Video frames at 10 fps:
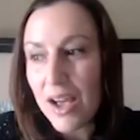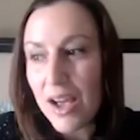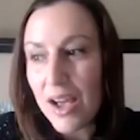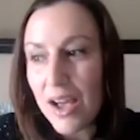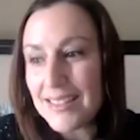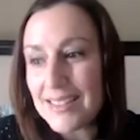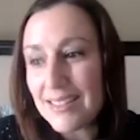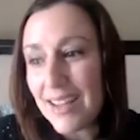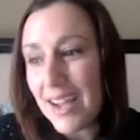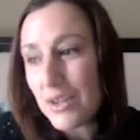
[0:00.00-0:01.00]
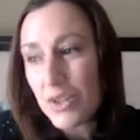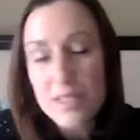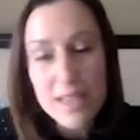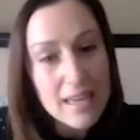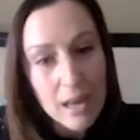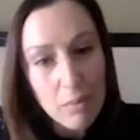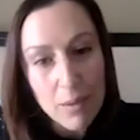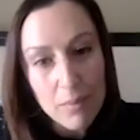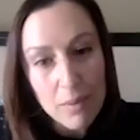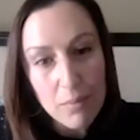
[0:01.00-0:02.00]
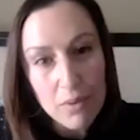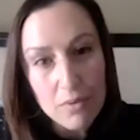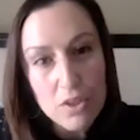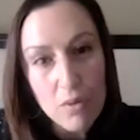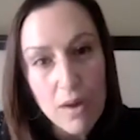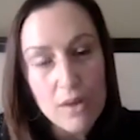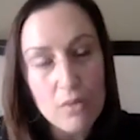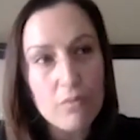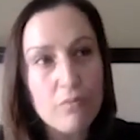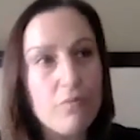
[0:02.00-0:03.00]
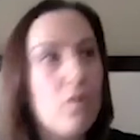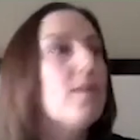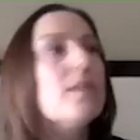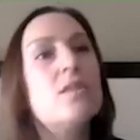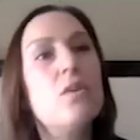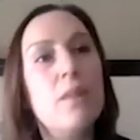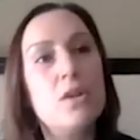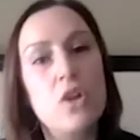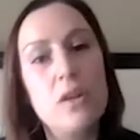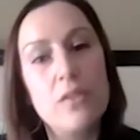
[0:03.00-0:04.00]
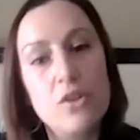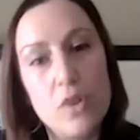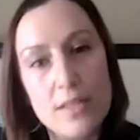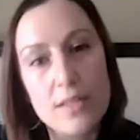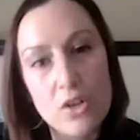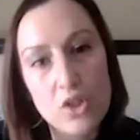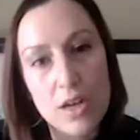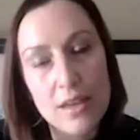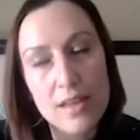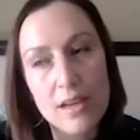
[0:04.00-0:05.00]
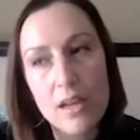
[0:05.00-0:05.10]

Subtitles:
And I just like helping people. So I don't focus so much on the transaction. I think